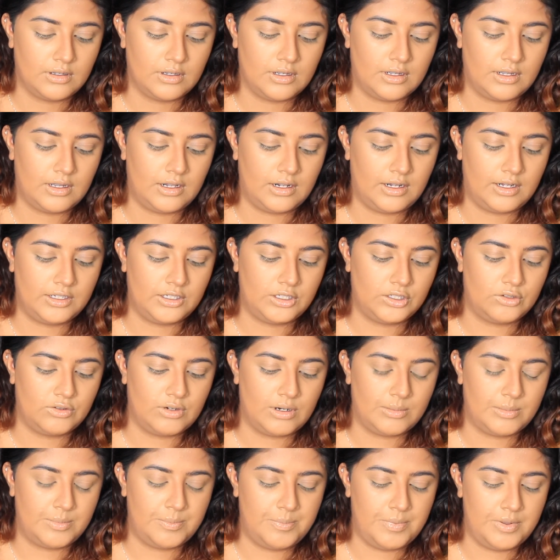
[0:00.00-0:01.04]
I like to grab
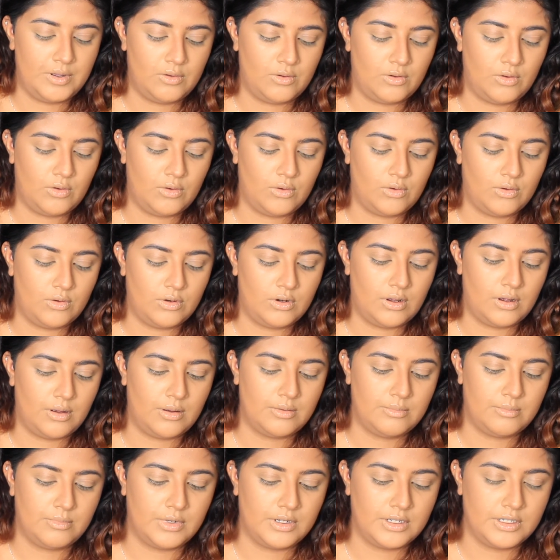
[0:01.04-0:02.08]
a bit on
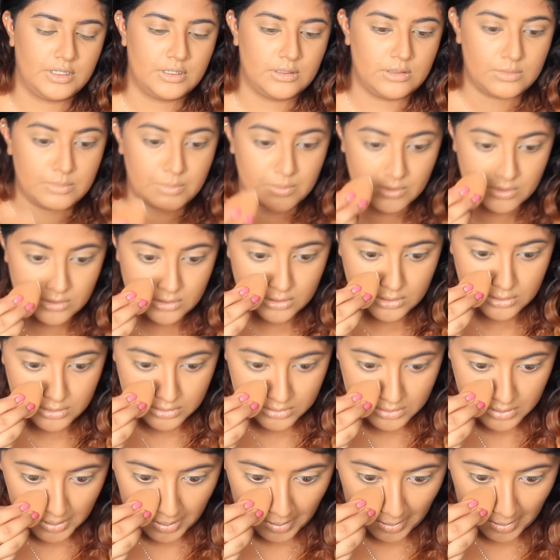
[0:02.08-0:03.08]
my sponge